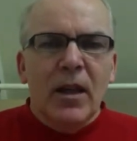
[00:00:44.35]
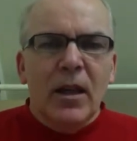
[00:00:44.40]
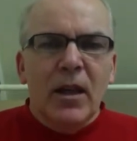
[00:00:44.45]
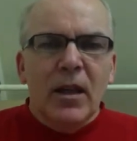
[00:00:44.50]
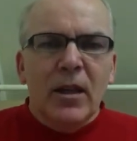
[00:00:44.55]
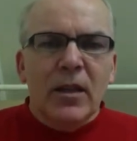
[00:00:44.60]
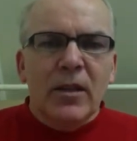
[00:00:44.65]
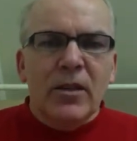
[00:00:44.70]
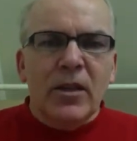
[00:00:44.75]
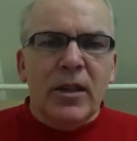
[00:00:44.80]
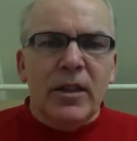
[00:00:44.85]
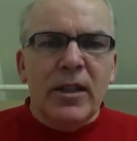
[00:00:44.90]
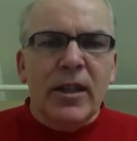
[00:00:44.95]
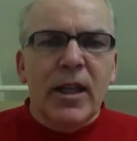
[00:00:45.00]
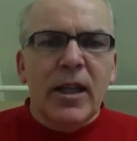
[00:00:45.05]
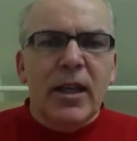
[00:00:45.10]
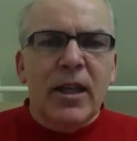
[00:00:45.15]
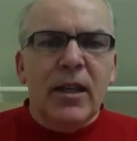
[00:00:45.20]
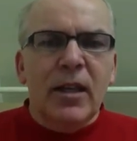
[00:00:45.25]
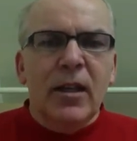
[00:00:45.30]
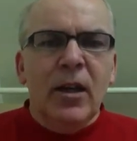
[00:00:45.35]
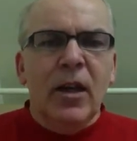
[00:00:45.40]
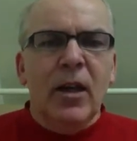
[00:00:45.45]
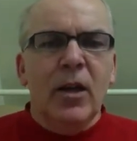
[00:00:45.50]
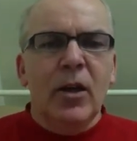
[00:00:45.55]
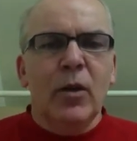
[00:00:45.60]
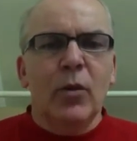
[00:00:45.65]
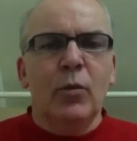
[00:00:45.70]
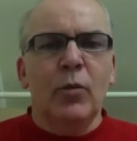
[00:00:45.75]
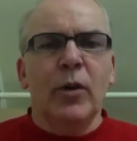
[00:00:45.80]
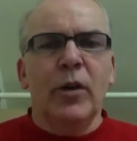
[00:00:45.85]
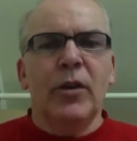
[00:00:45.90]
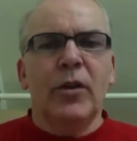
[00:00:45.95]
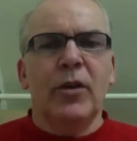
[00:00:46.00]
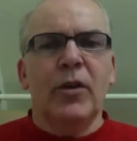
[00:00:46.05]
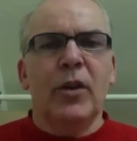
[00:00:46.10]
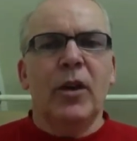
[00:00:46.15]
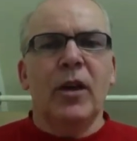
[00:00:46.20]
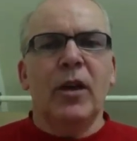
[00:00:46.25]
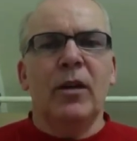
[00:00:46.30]
Today, with
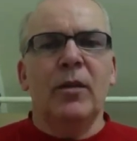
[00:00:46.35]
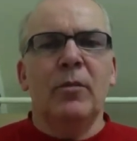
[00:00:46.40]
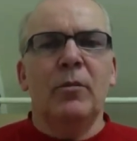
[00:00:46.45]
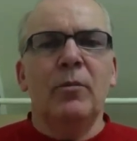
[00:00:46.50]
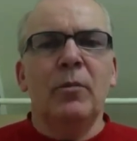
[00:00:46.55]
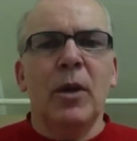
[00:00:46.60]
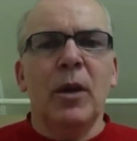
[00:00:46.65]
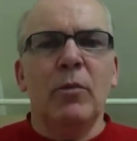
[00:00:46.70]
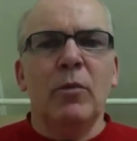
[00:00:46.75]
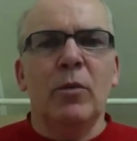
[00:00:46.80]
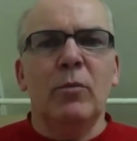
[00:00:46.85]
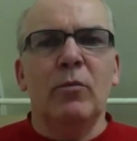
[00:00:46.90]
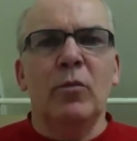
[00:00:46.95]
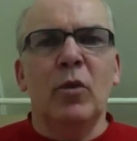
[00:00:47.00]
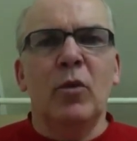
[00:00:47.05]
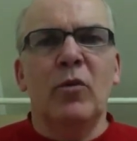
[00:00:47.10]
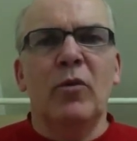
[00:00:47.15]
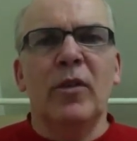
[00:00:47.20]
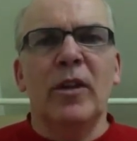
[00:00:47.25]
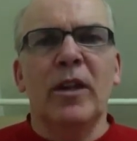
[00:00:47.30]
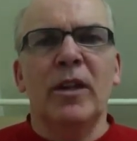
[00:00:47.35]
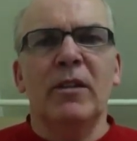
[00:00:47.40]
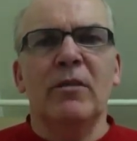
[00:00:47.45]
people moving,